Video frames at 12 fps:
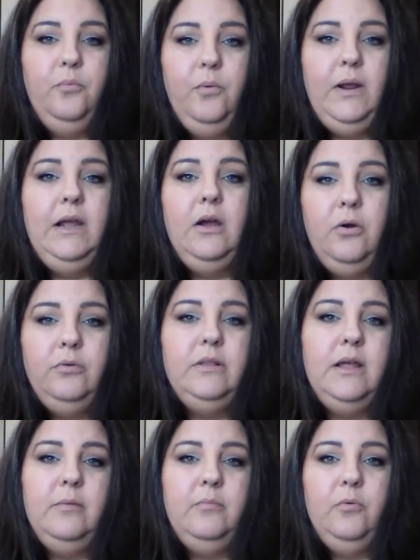We own
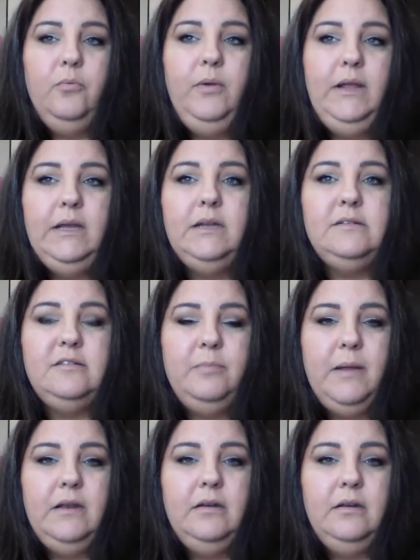them. We get to
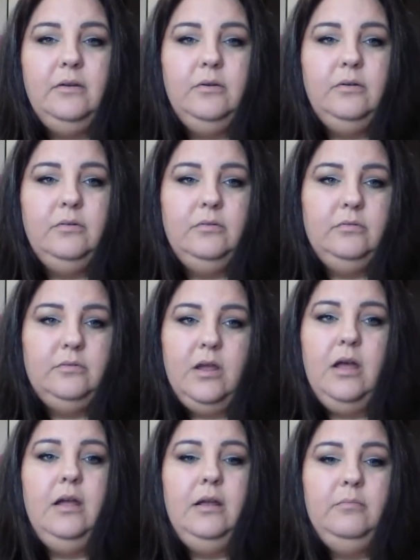spend
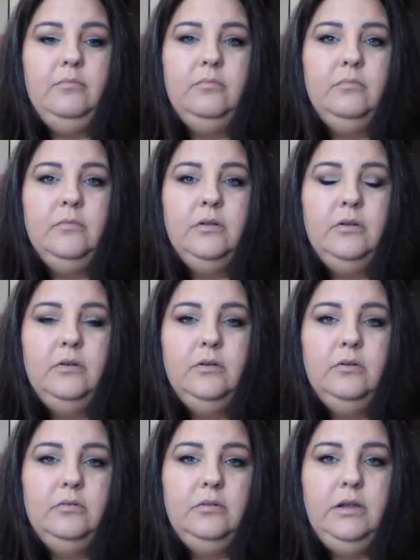time,
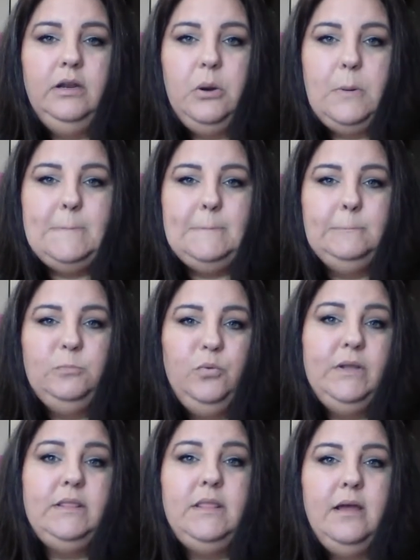
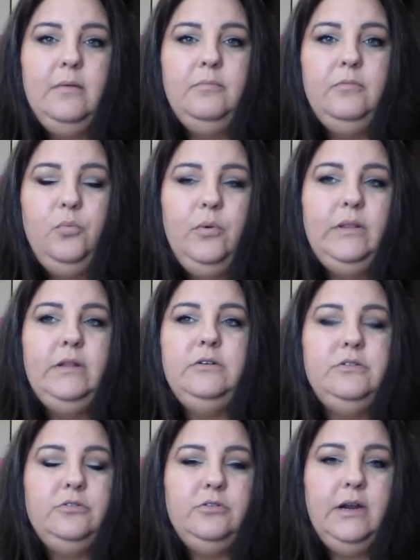with them when
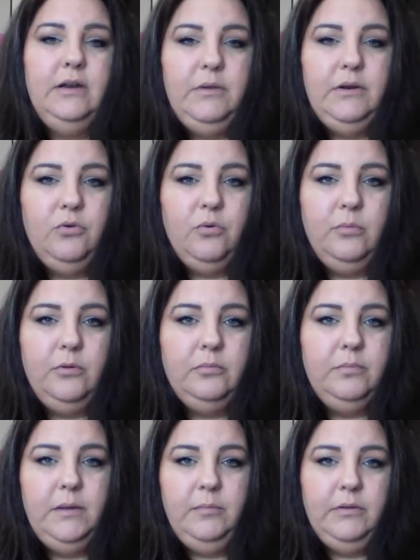they're just trying to be
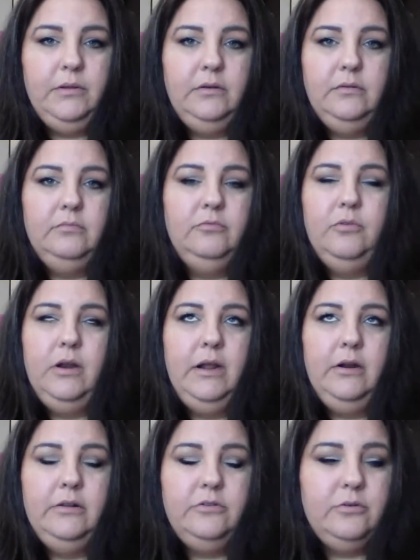normal people and run
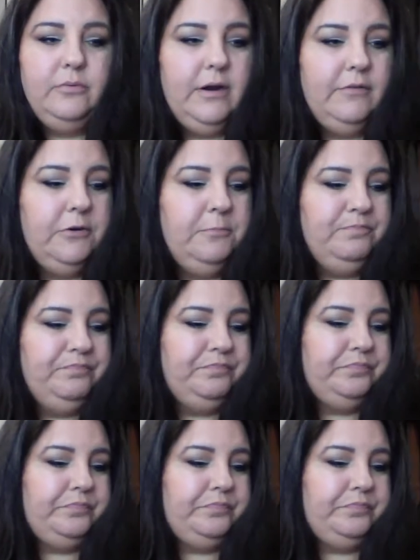errands or whatever.